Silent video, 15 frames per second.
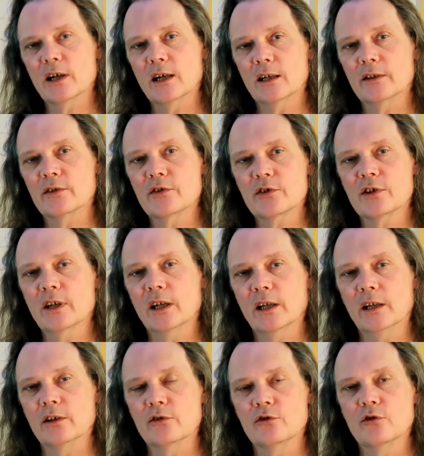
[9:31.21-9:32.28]
on
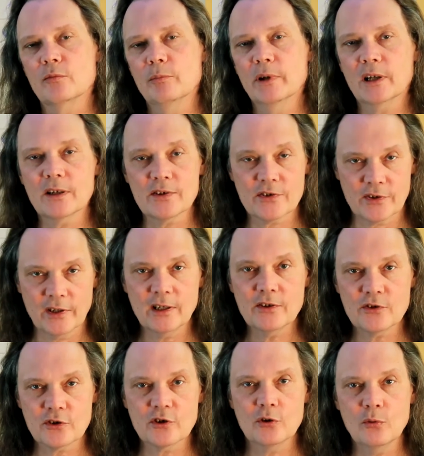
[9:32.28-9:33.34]
stage because
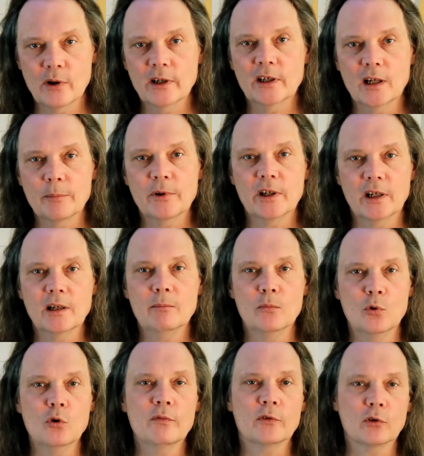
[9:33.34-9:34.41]
things do end up getting
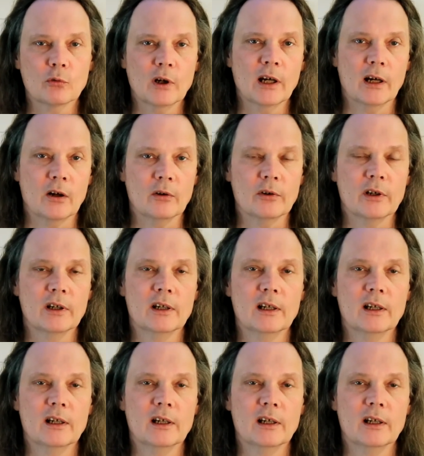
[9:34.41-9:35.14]
moved around.